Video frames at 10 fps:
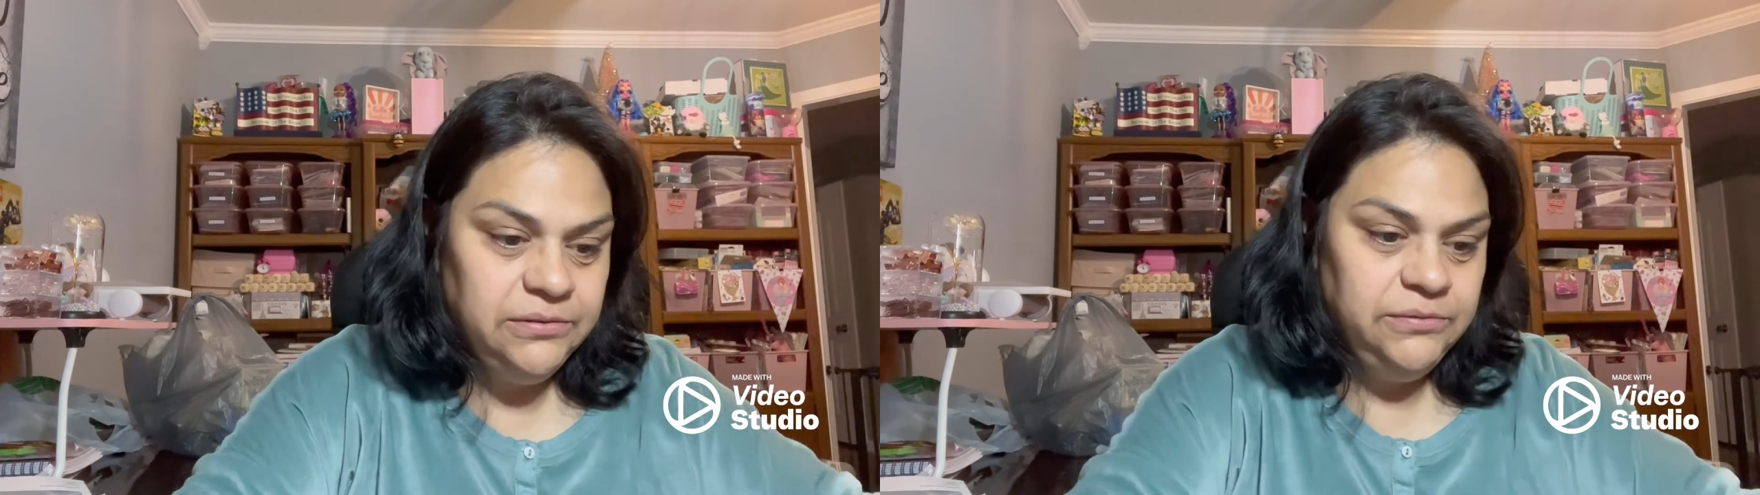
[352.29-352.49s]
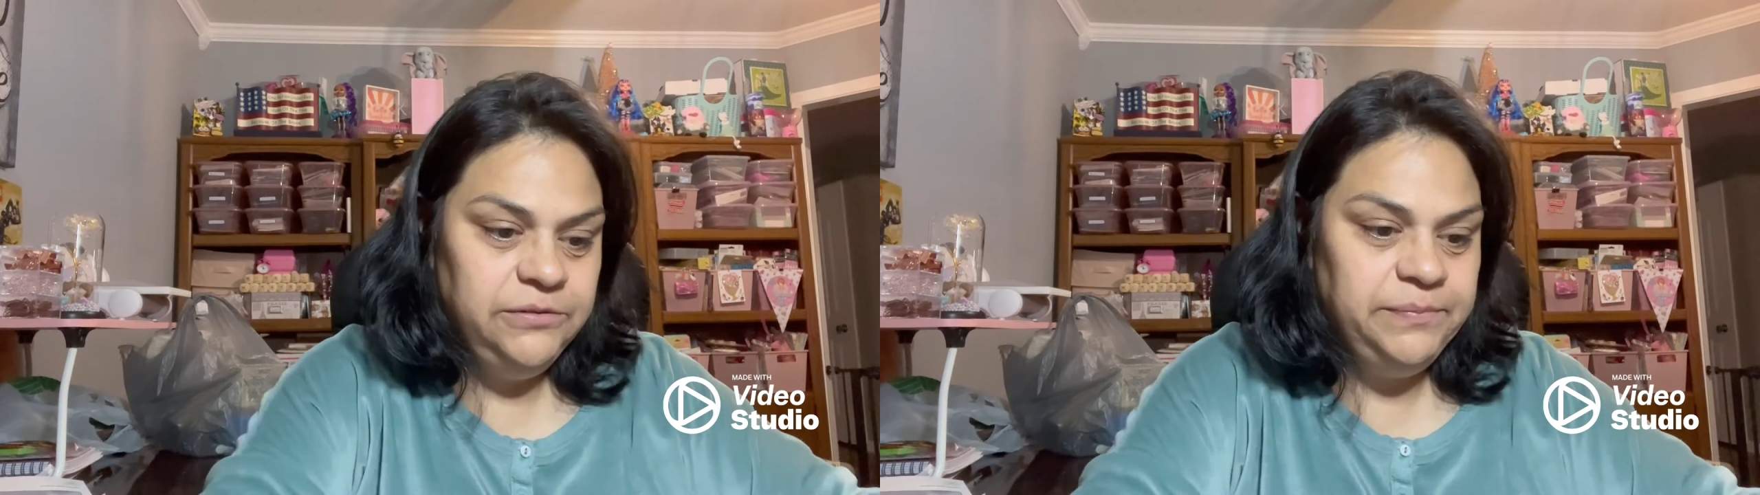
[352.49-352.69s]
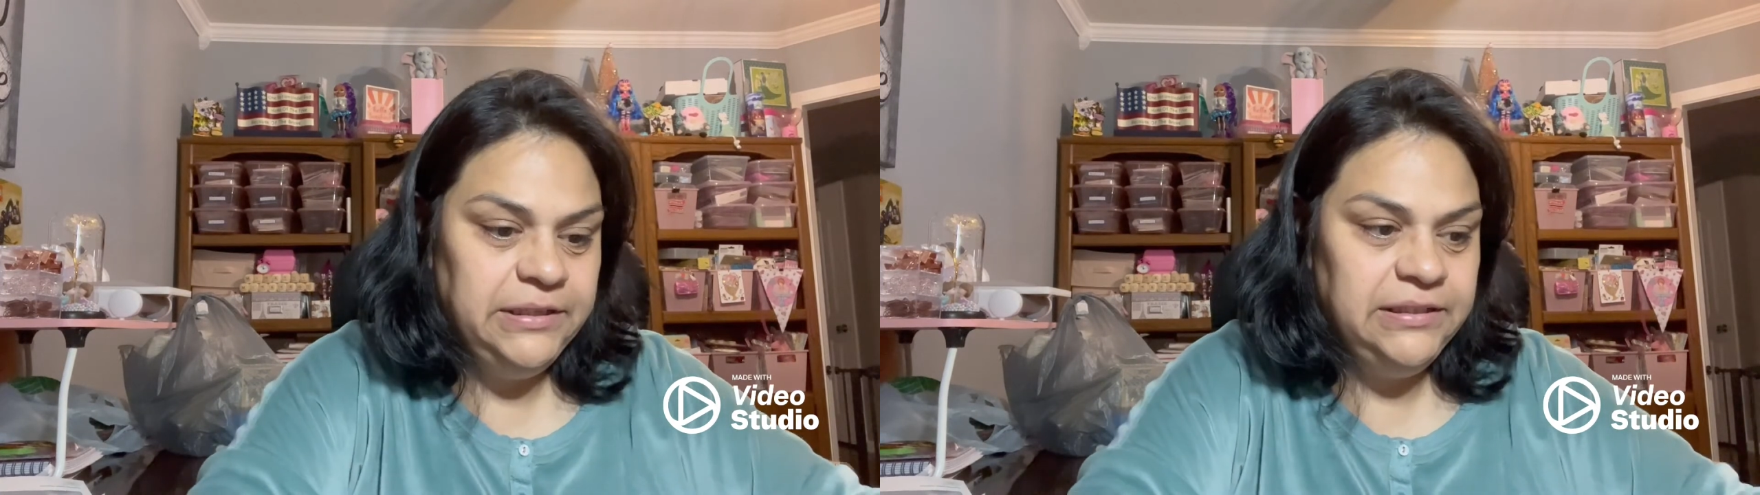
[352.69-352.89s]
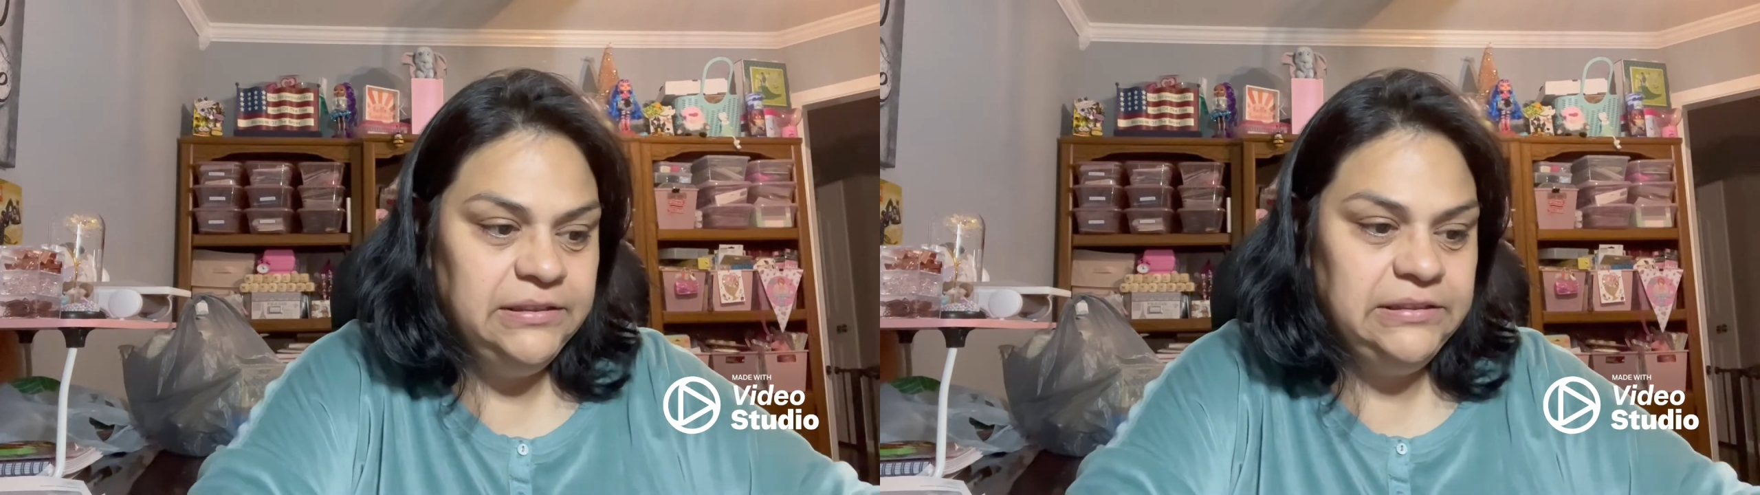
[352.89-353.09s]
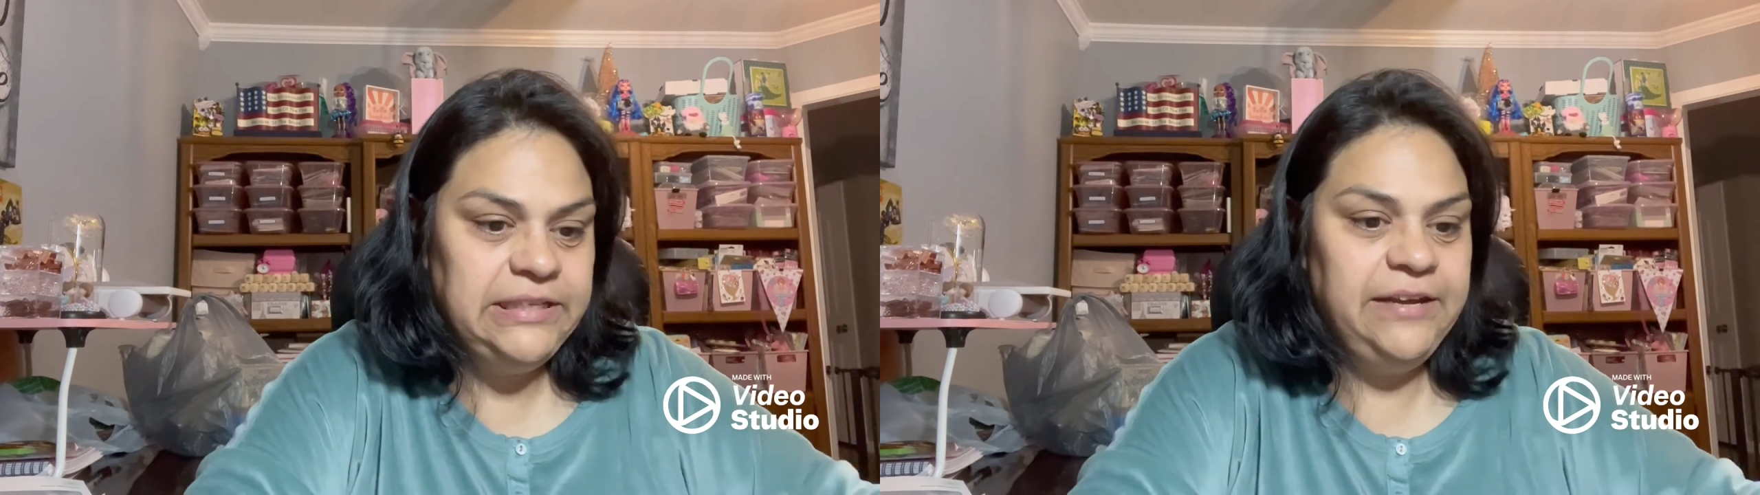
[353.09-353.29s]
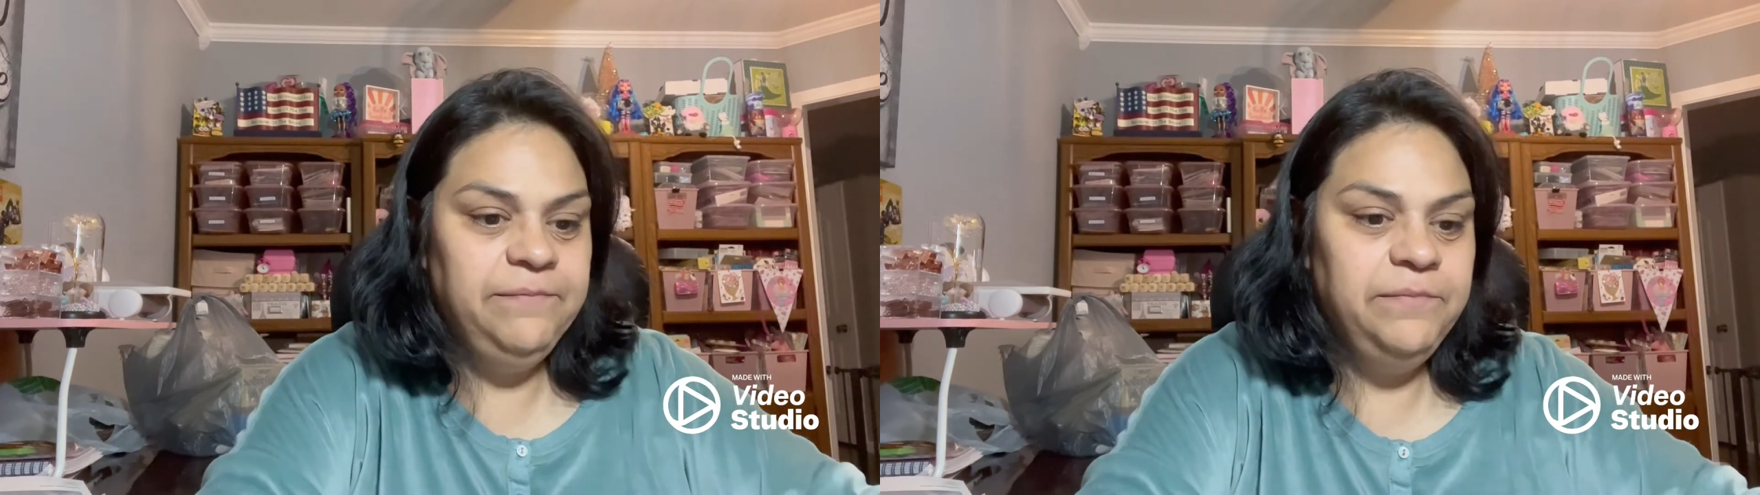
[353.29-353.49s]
We've been in the same